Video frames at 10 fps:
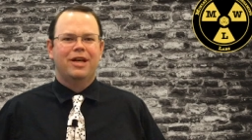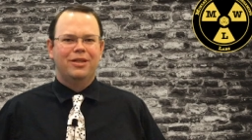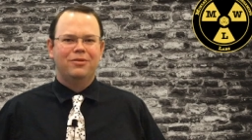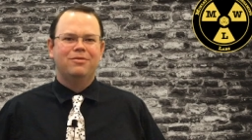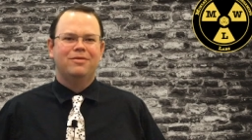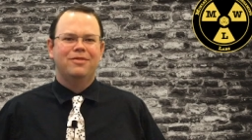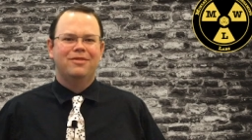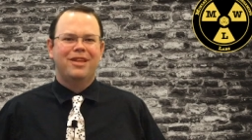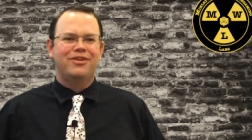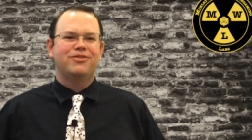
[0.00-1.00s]
Hello,
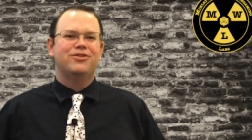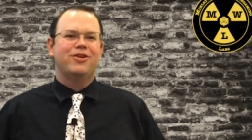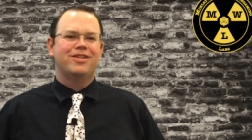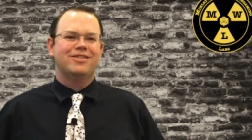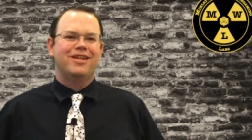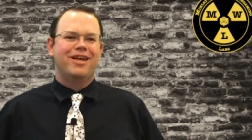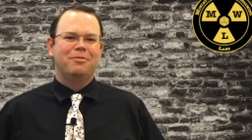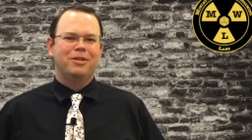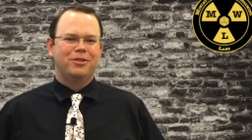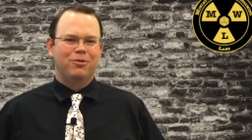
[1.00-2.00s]
thank you for joining us today at
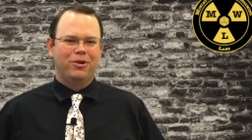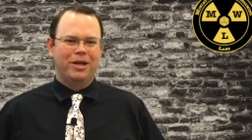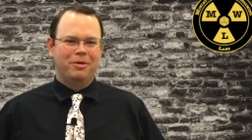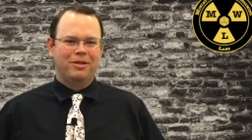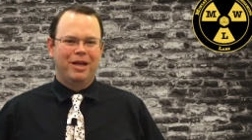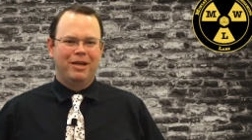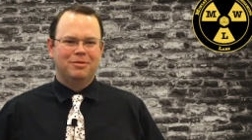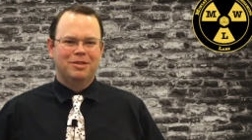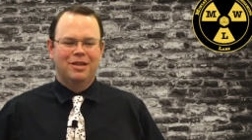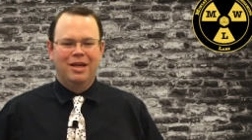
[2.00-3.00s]
Miniature Wargaming Labs.